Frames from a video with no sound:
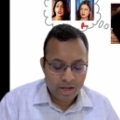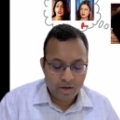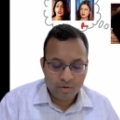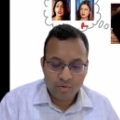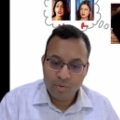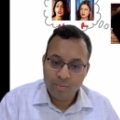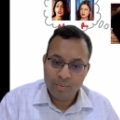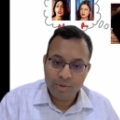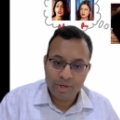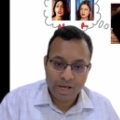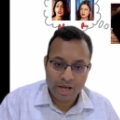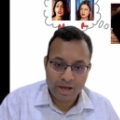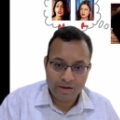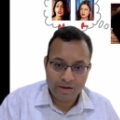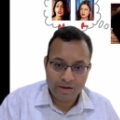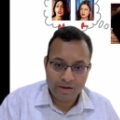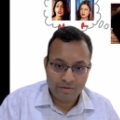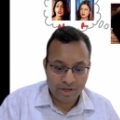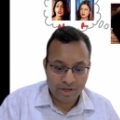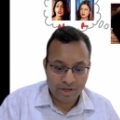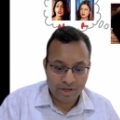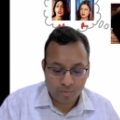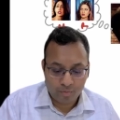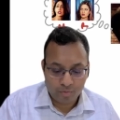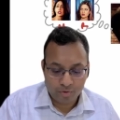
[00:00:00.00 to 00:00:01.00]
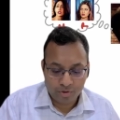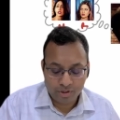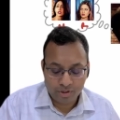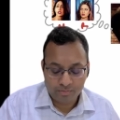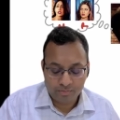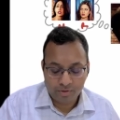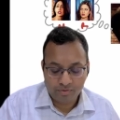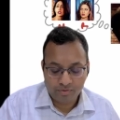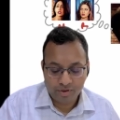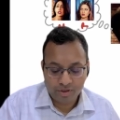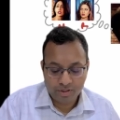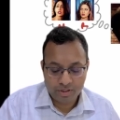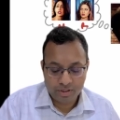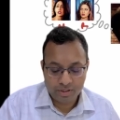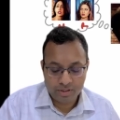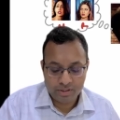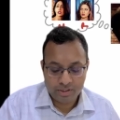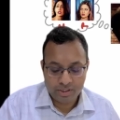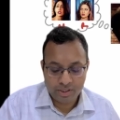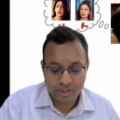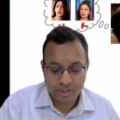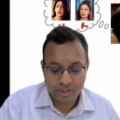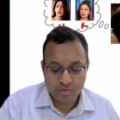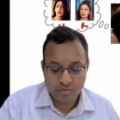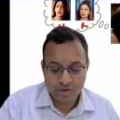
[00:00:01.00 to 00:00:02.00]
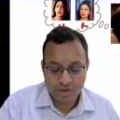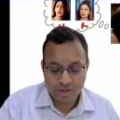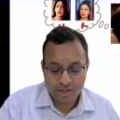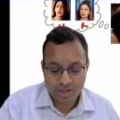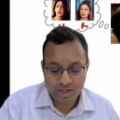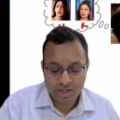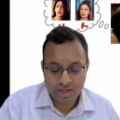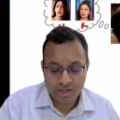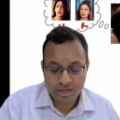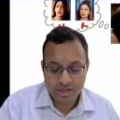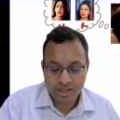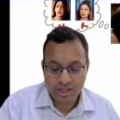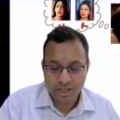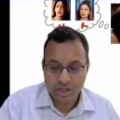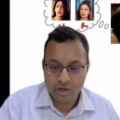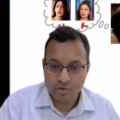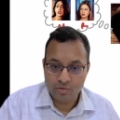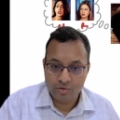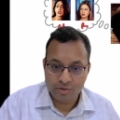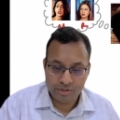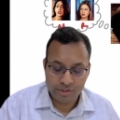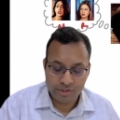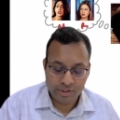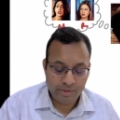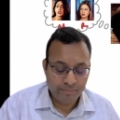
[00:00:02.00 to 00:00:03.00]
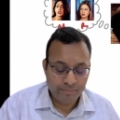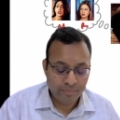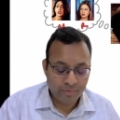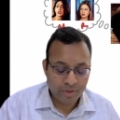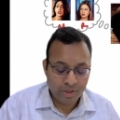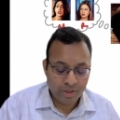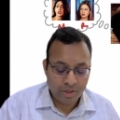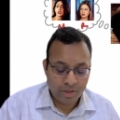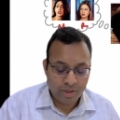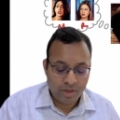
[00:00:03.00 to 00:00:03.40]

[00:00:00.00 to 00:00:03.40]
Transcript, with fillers: And women have, again, opposite preferences, J over K and K over J.